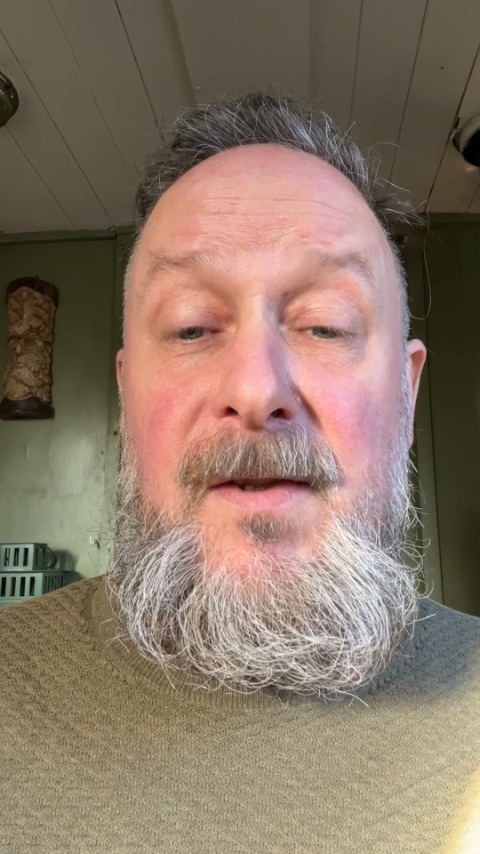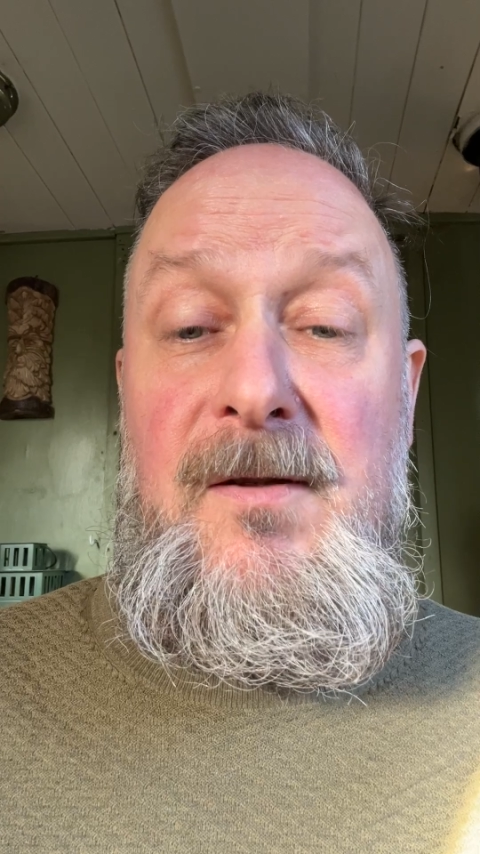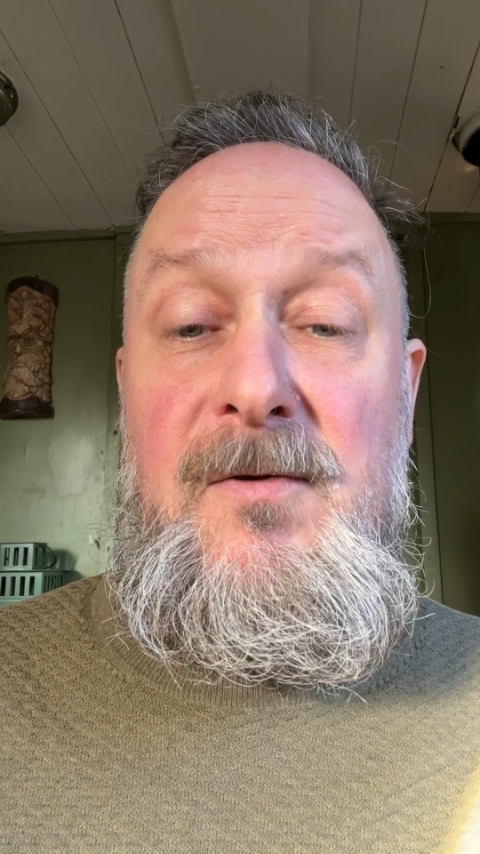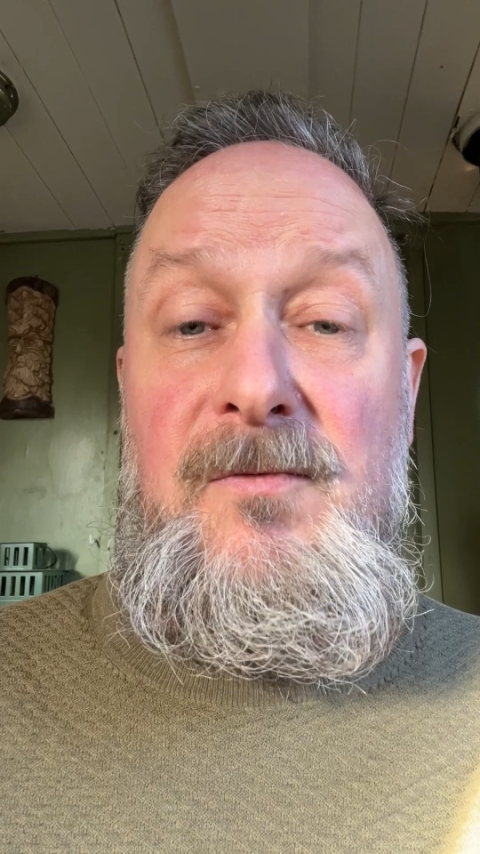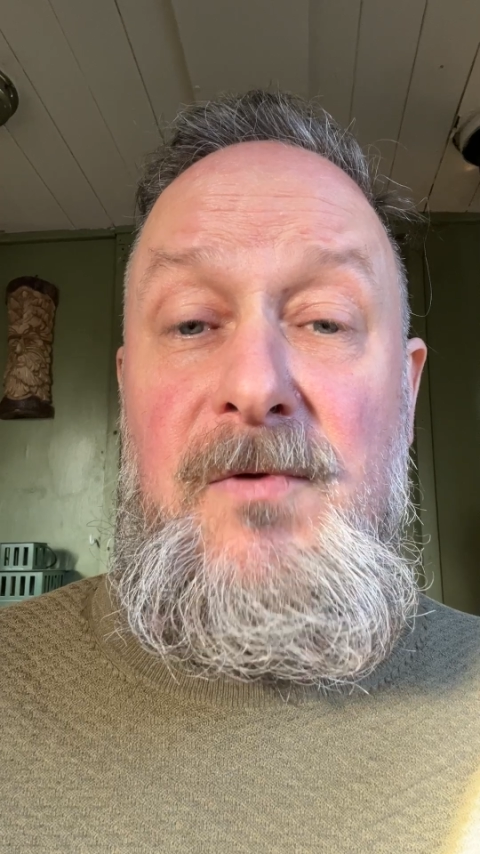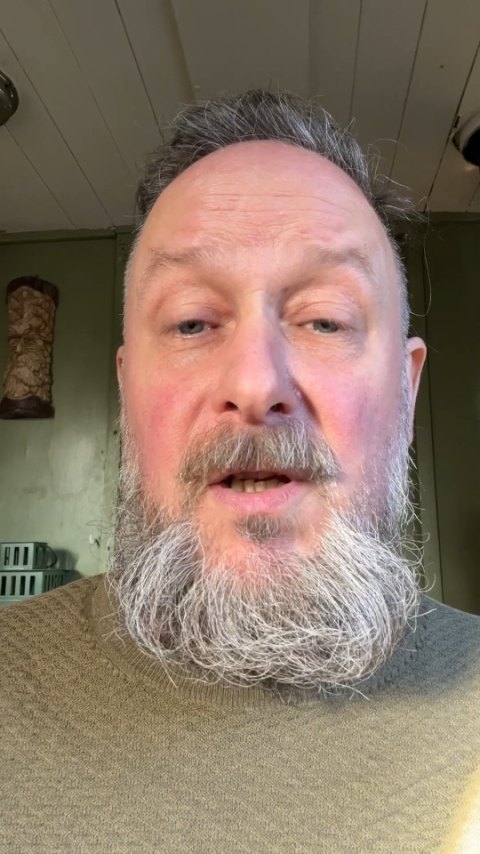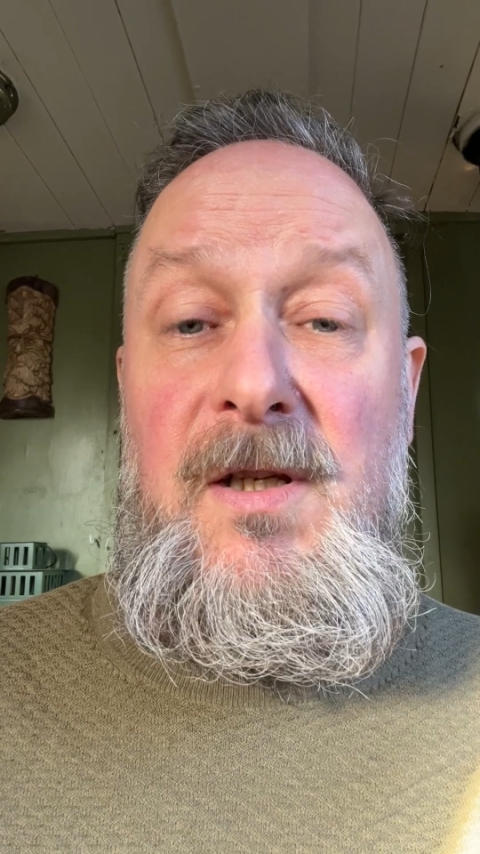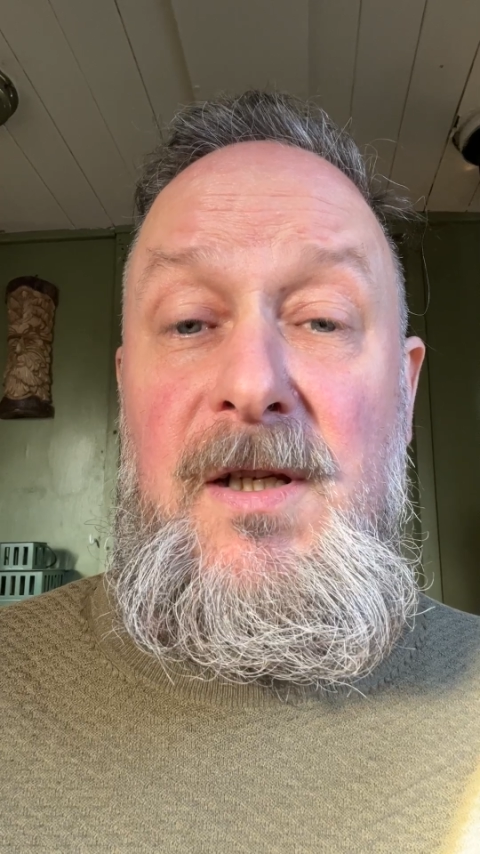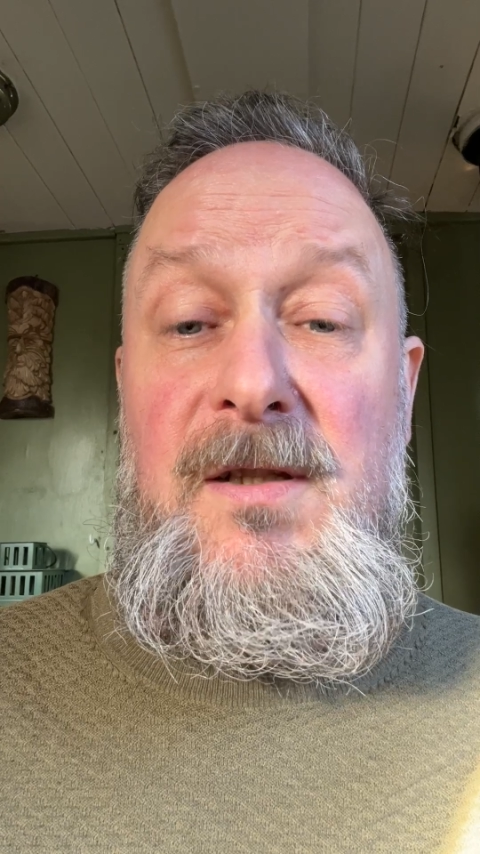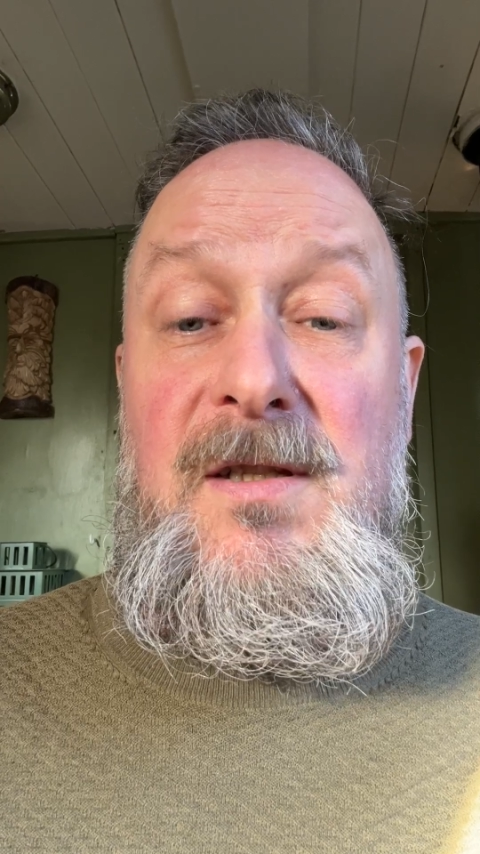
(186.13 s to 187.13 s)
to
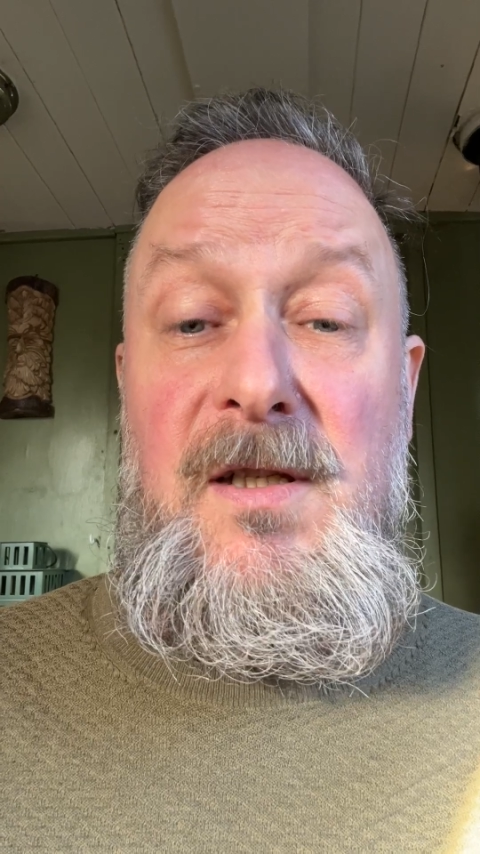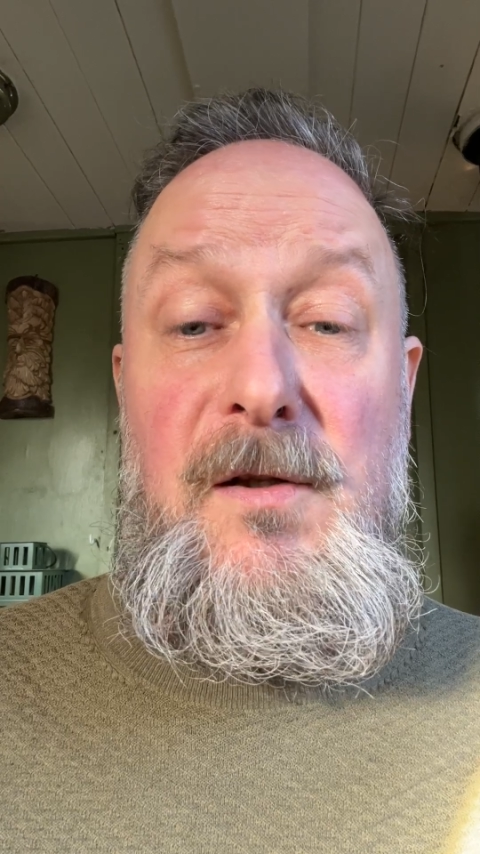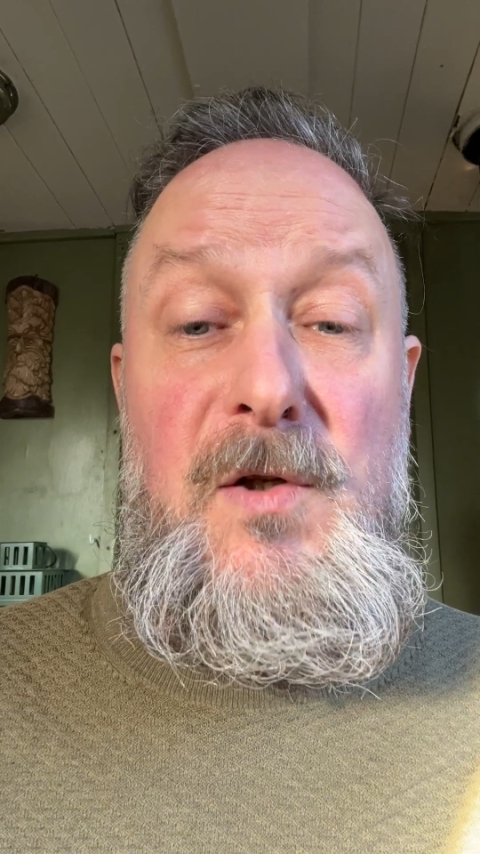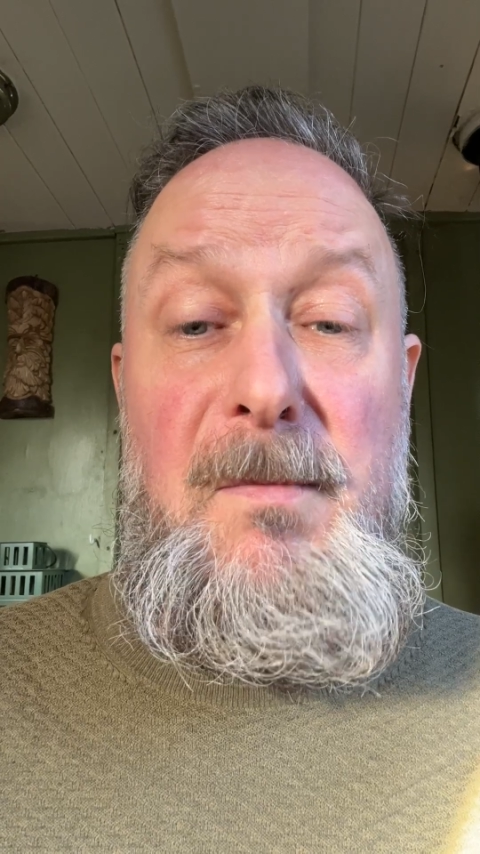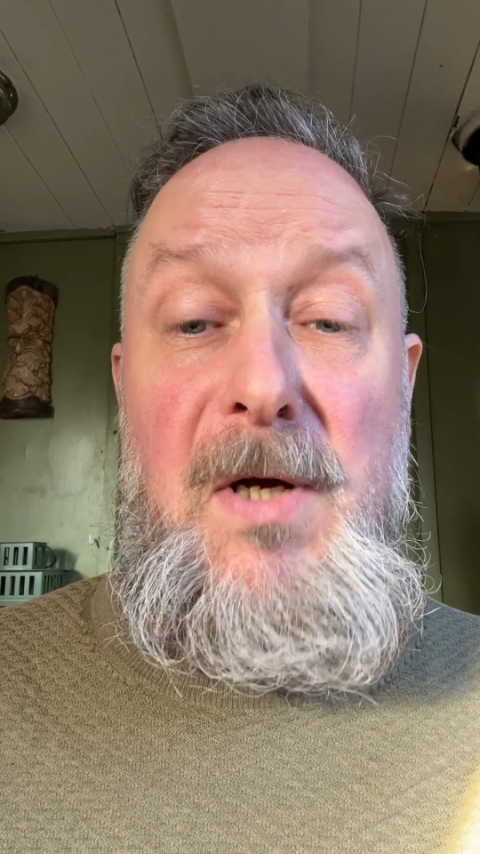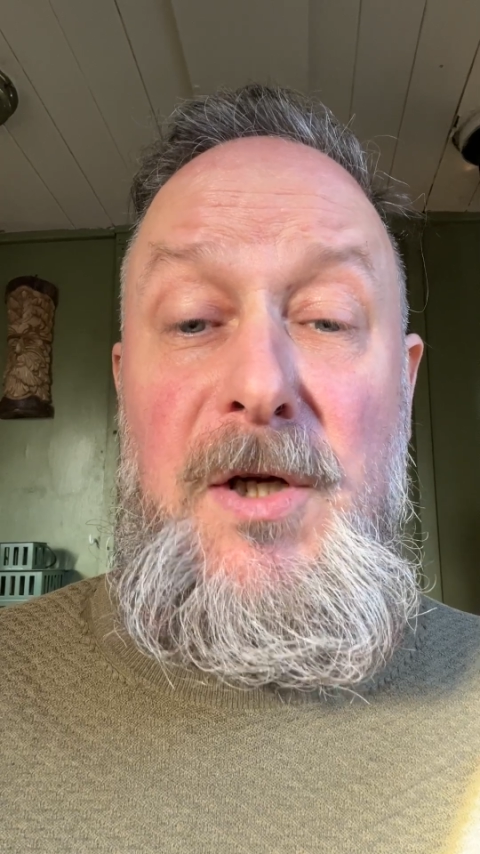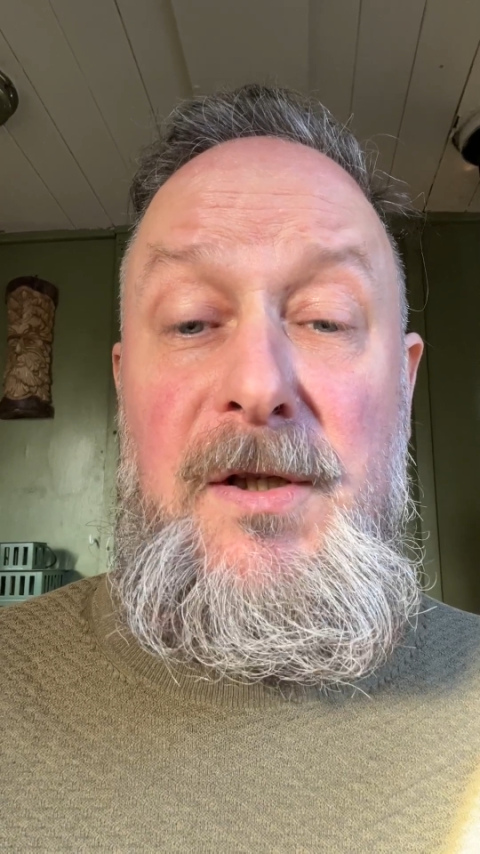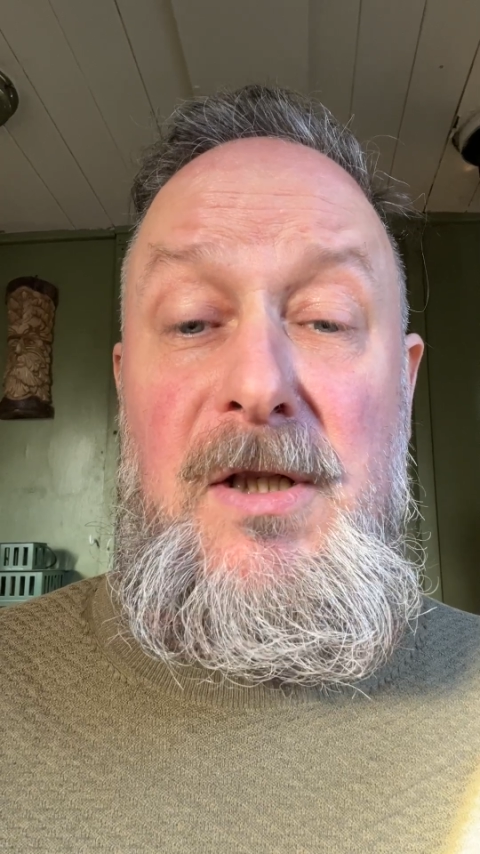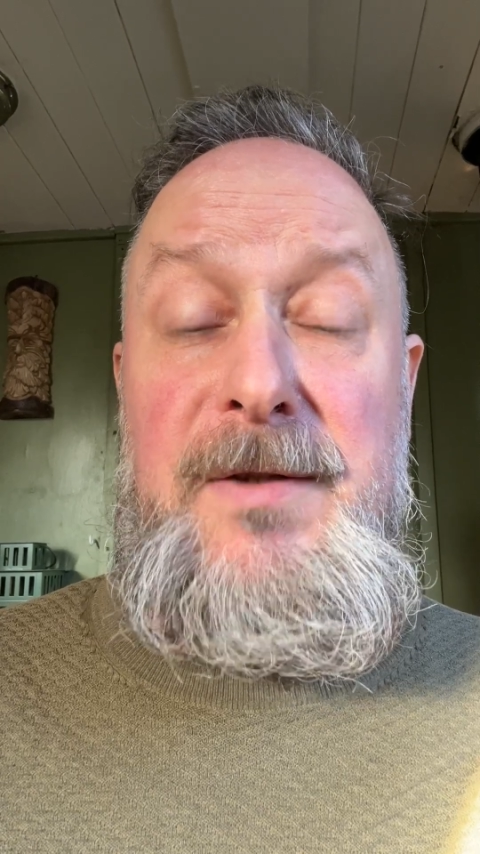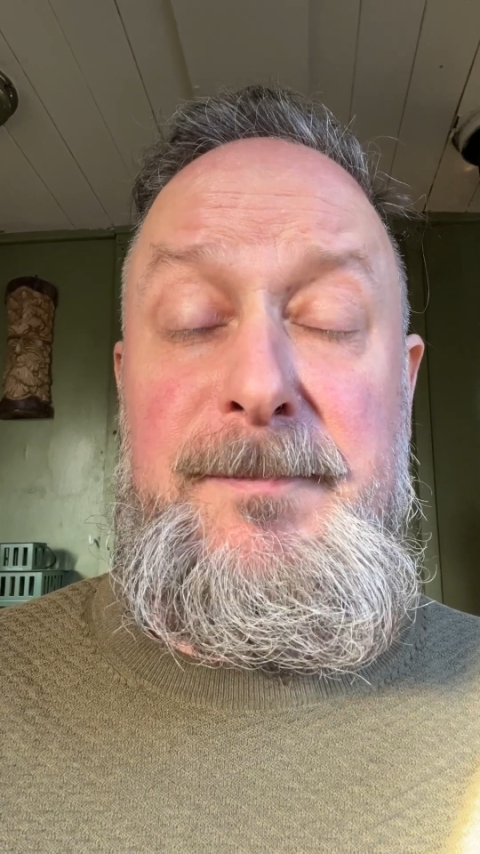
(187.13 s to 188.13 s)
really still your mind.